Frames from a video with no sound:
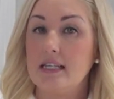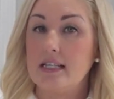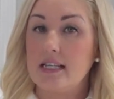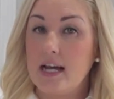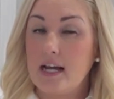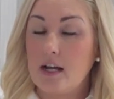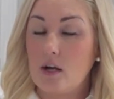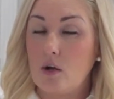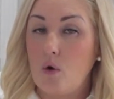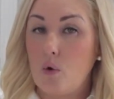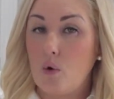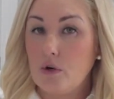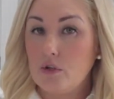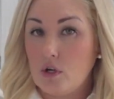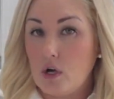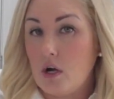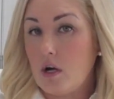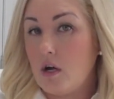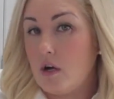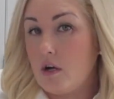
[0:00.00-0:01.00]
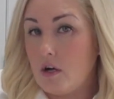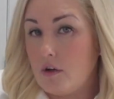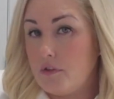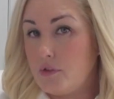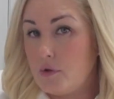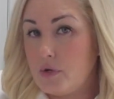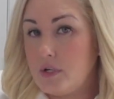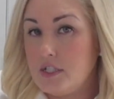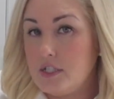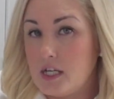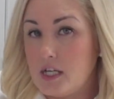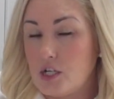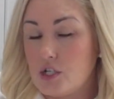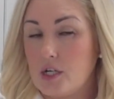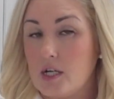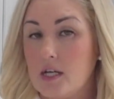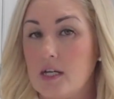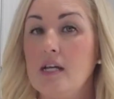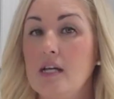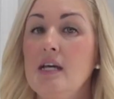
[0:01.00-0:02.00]
get court
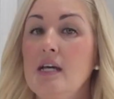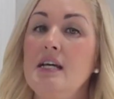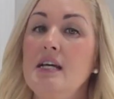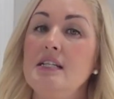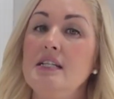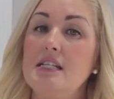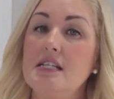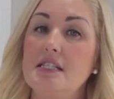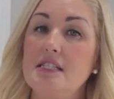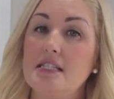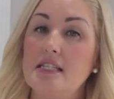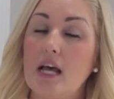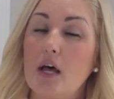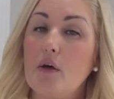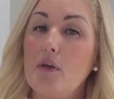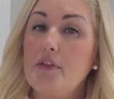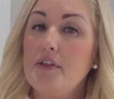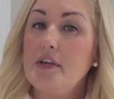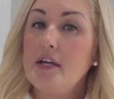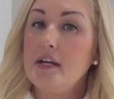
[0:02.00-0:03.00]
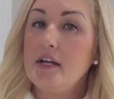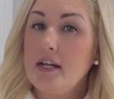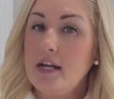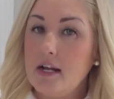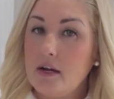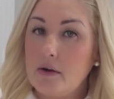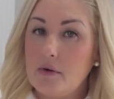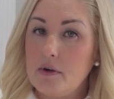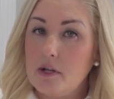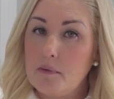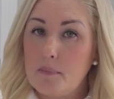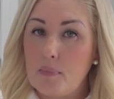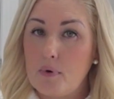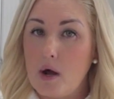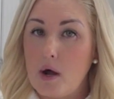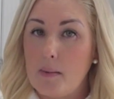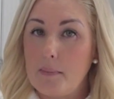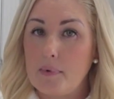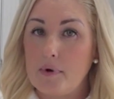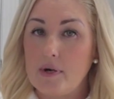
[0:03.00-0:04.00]
authorization to sell the inherited
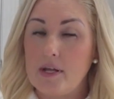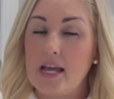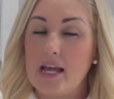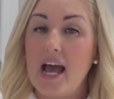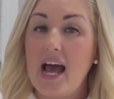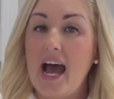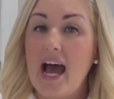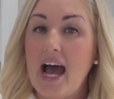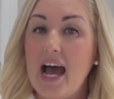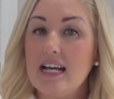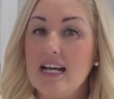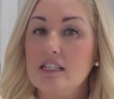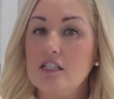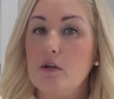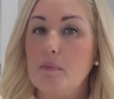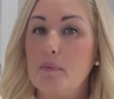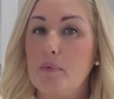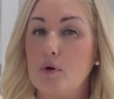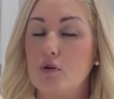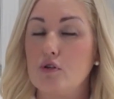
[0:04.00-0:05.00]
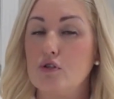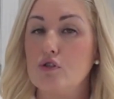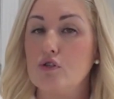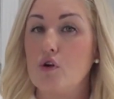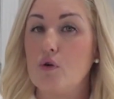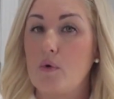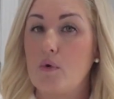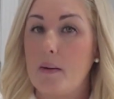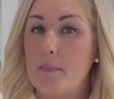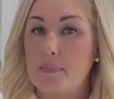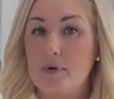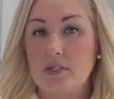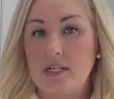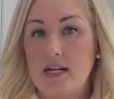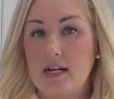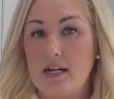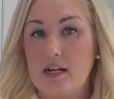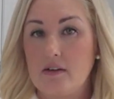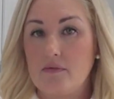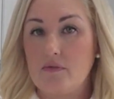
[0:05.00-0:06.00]
property as the personal
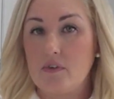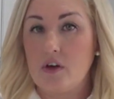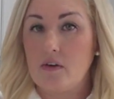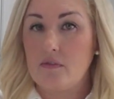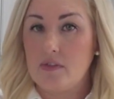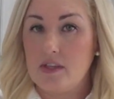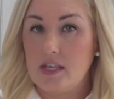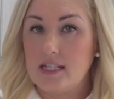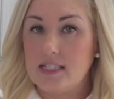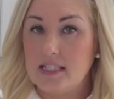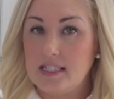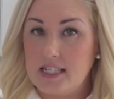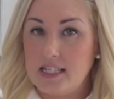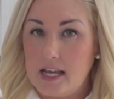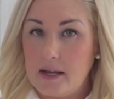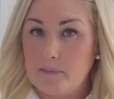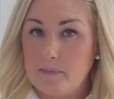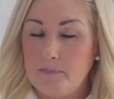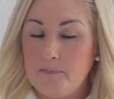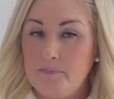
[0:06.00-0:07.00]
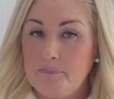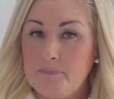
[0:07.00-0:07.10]
representative of the estate.